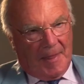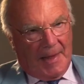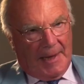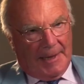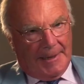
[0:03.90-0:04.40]

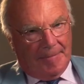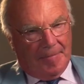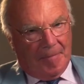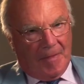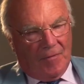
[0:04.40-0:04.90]

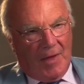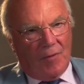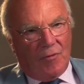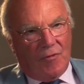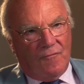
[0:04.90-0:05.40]

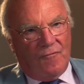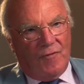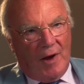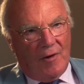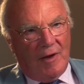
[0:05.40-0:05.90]
that was a
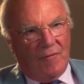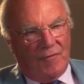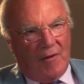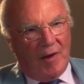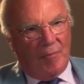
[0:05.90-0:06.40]
very,
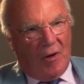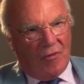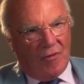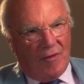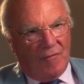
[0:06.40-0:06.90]
very
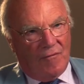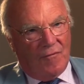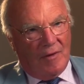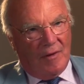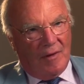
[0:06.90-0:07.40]

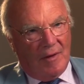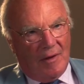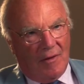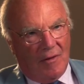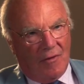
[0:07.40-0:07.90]
positive
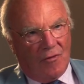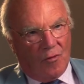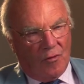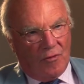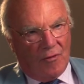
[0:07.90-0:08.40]

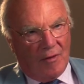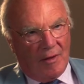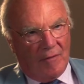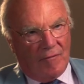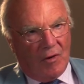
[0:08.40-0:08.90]
source
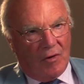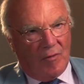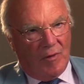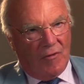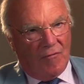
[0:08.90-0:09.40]
of
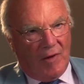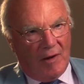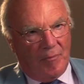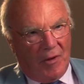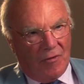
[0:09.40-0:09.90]
documents, a
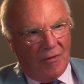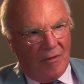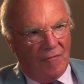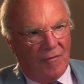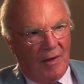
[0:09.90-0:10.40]
very
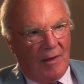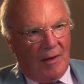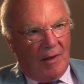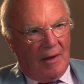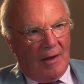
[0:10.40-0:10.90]
positive
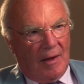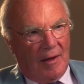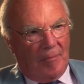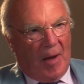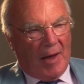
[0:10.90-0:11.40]

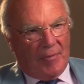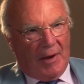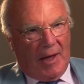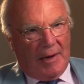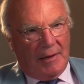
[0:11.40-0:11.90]

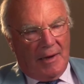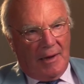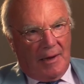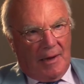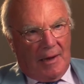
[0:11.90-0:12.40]
pipeline.
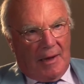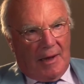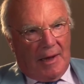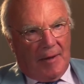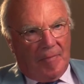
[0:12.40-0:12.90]

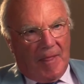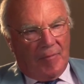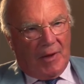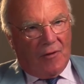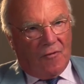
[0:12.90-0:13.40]

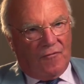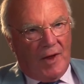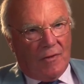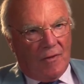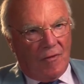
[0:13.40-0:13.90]
Because
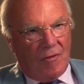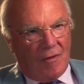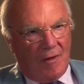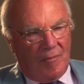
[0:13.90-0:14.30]
Finns,